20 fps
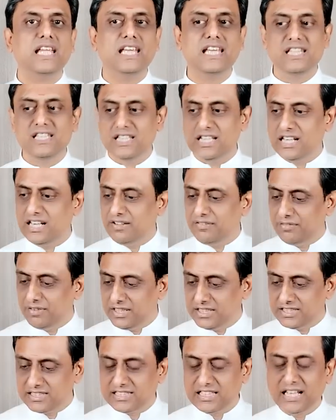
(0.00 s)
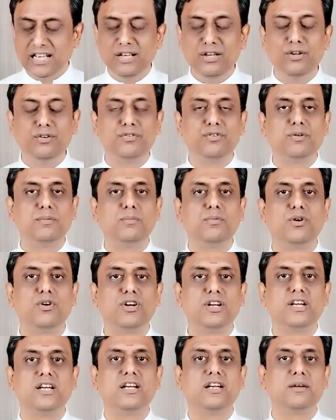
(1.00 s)
Each and every cell of your
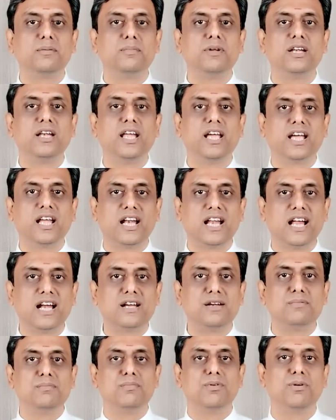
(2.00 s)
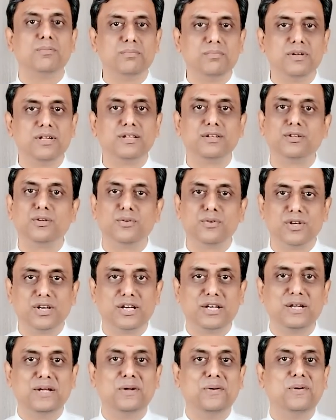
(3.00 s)
body, it will be like an atom bomb being thrown
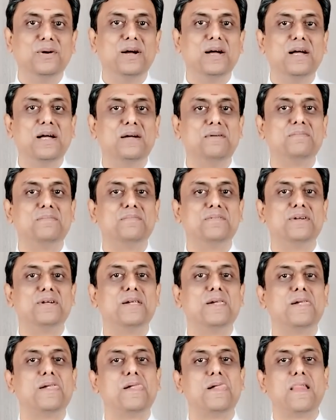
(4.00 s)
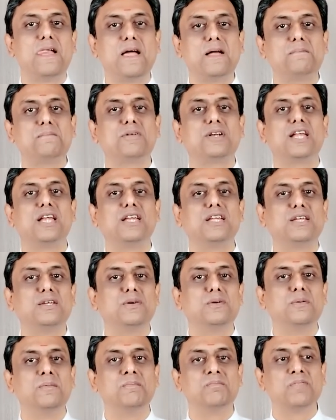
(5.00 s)
at you. I'm telling
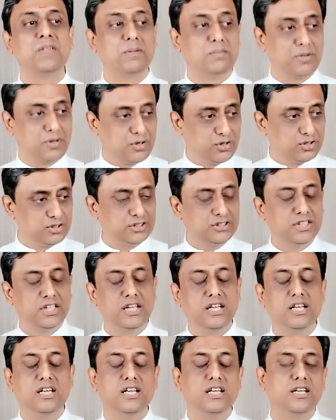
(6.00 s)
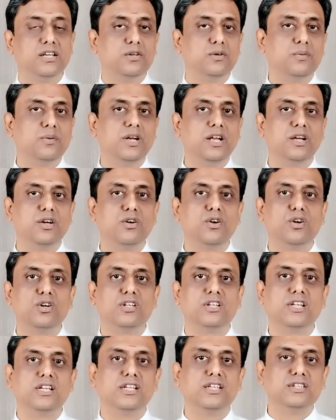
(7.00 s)
you, because when I
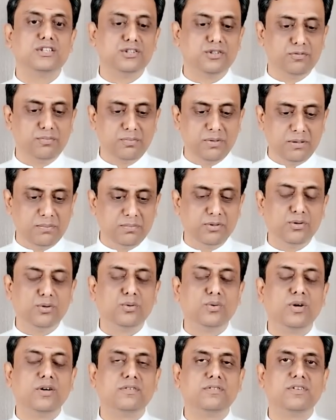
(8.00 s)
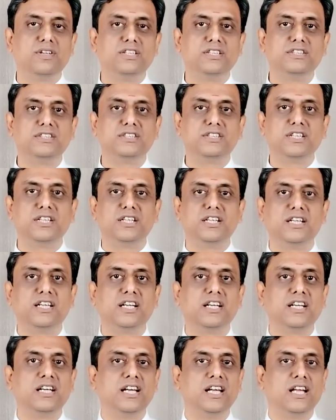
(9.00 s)
got the list of people who have
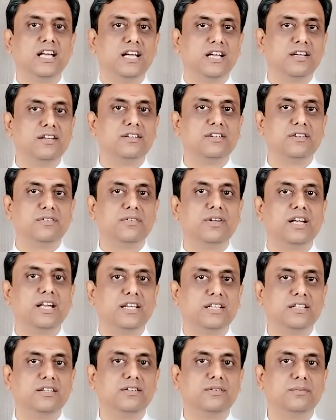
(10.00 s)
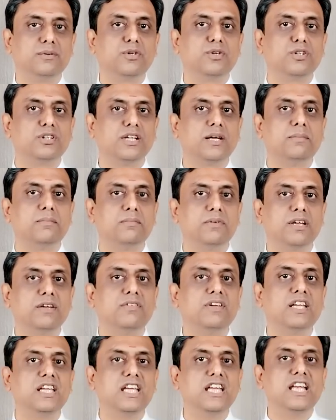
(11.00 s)
registered, and because I'm
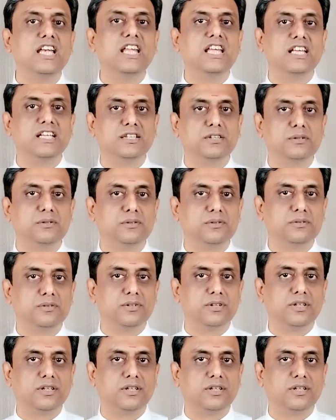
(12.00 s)
giving healings